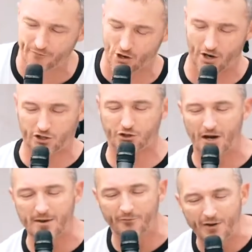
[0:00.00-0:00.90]
of your
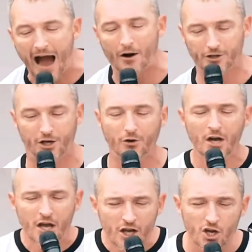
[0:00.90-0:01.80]
extreme value.
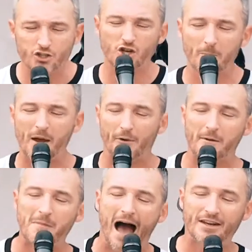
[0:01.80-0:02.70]
You should be
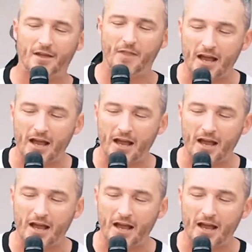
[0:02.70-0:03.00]
reminded